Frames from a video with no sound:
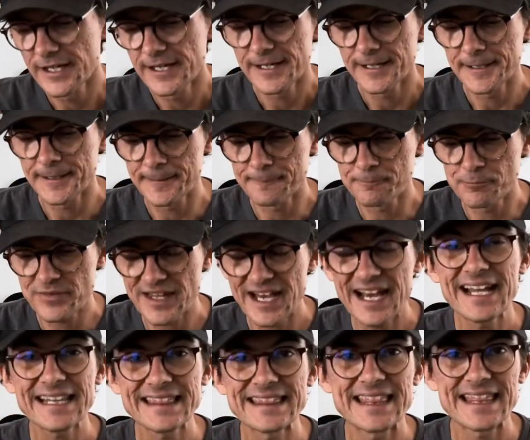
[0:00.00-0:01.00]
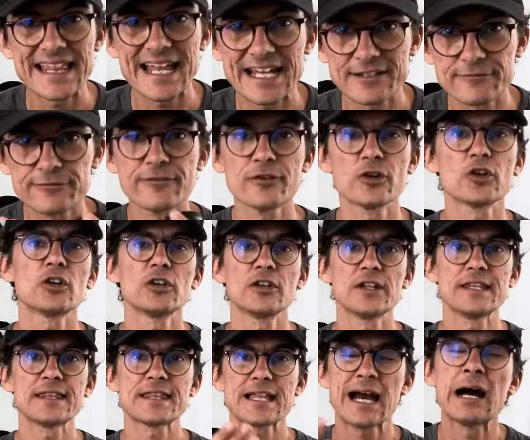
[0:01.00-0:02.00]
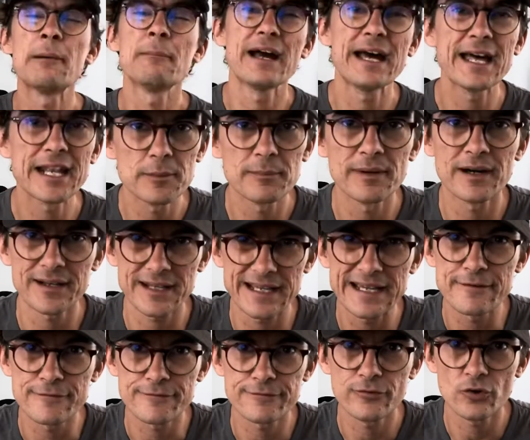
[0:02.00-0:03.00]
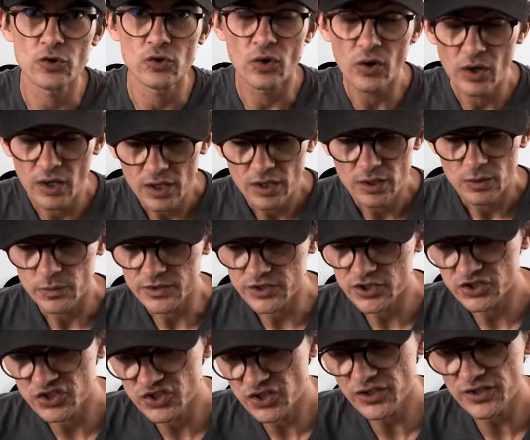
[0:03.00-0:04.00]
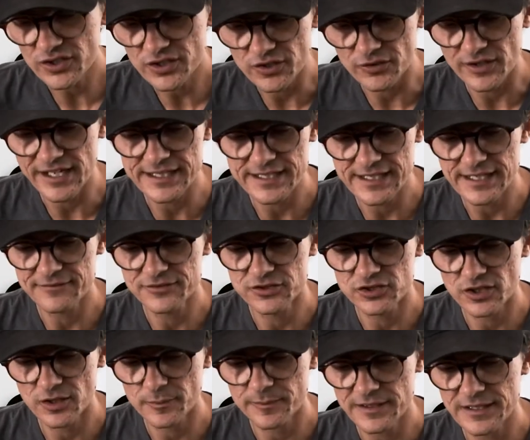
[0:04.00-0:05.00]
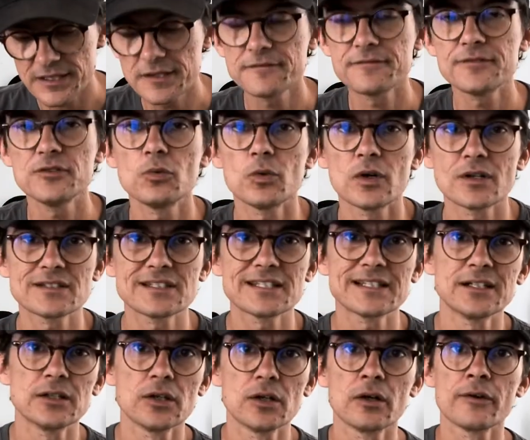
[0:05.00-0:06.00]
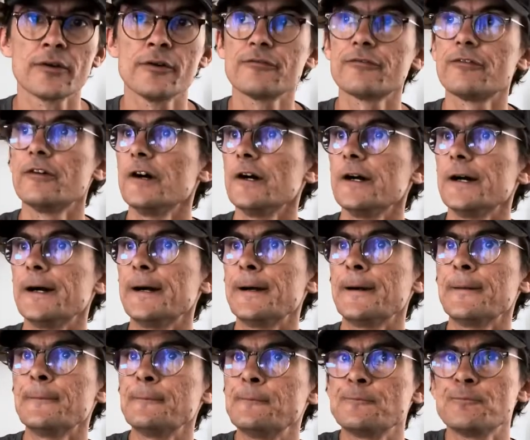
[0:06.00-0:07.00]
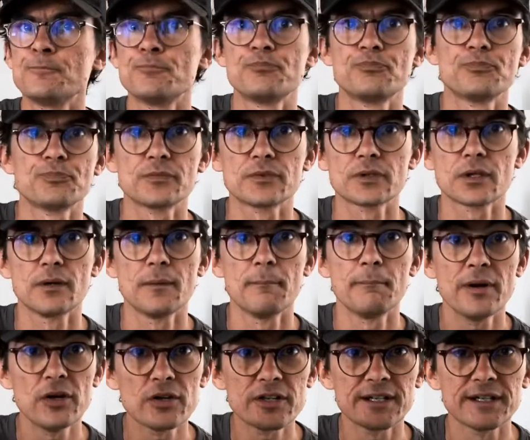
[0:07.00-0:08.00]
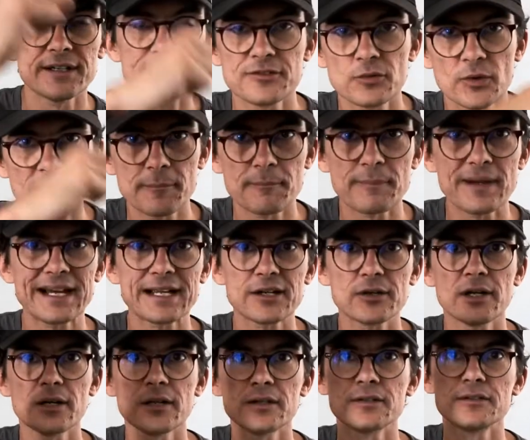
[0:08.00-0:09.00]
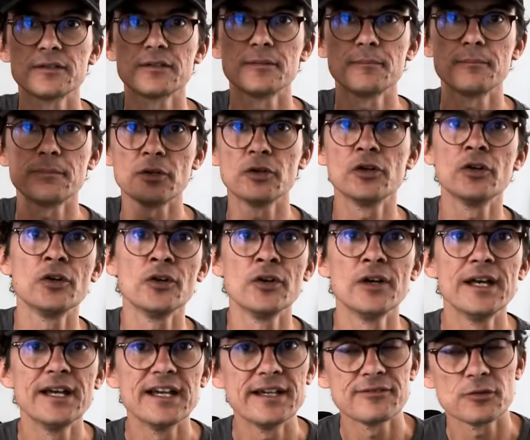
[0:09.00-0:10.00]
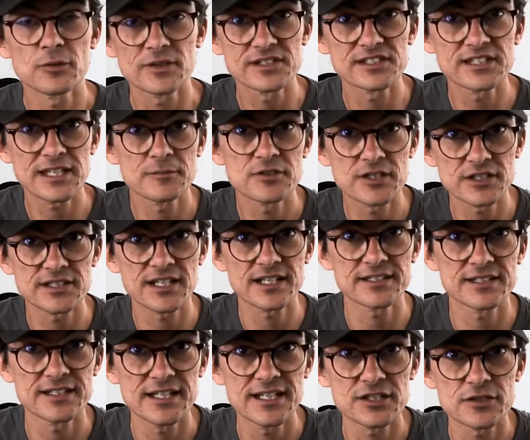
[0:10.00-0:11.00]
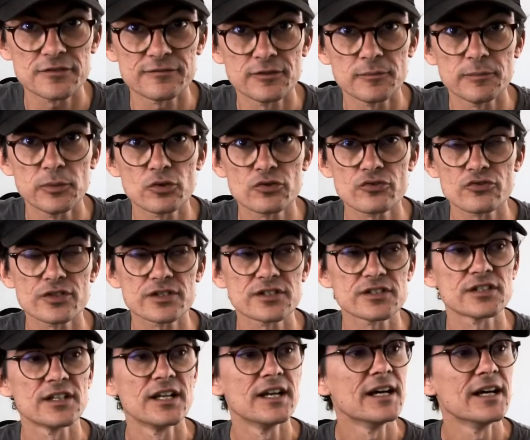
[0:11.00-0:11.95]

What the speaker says: At that focal length, I'm at about f4, which is not a great f-stop if you're wanting a lot of bokeh, if you want a background blur, if you want subject isolation for portraits.